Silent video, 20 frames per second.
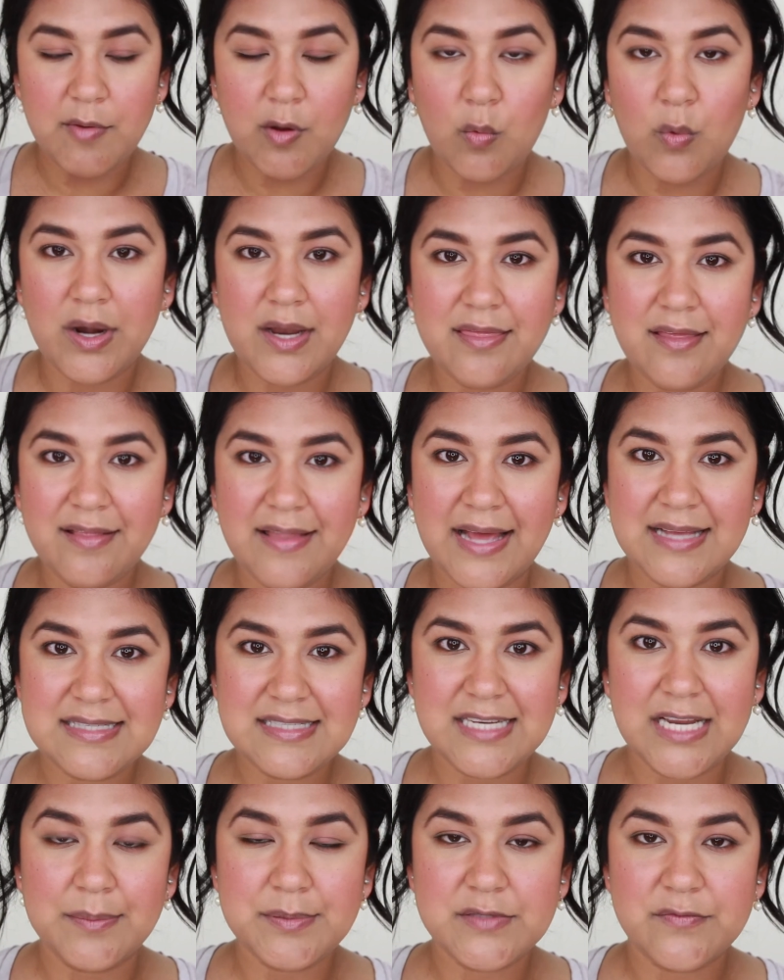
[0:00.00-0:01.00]
One of the last
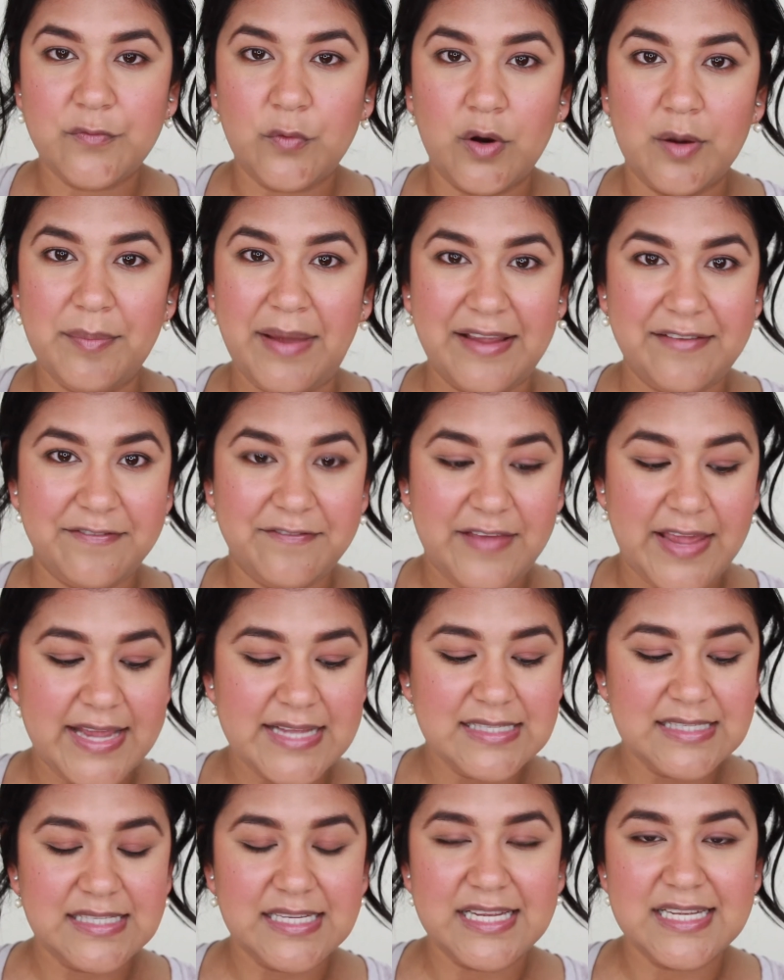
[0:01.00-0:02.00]
steps for my
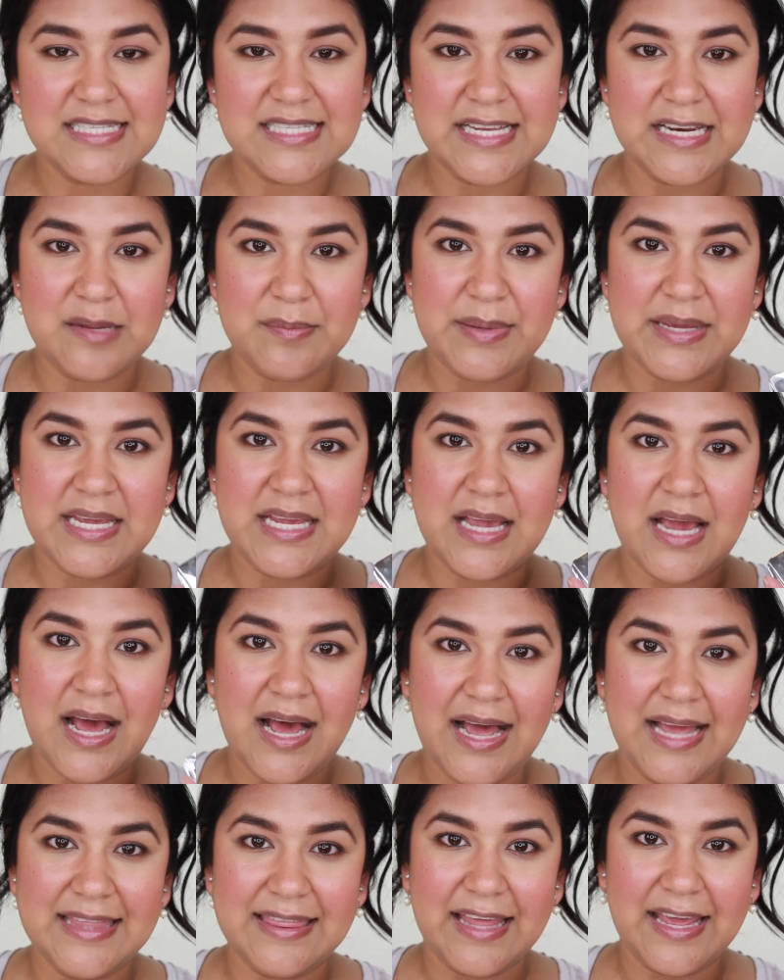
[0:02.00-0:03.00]
face is gonna be
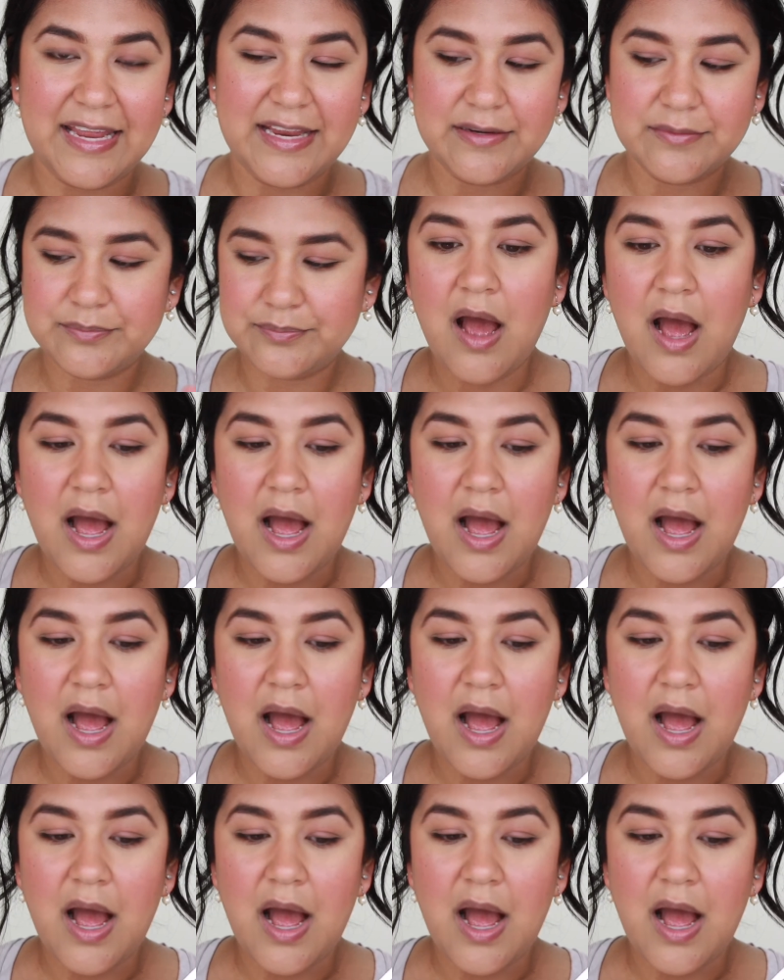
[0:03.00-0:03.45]
highlight.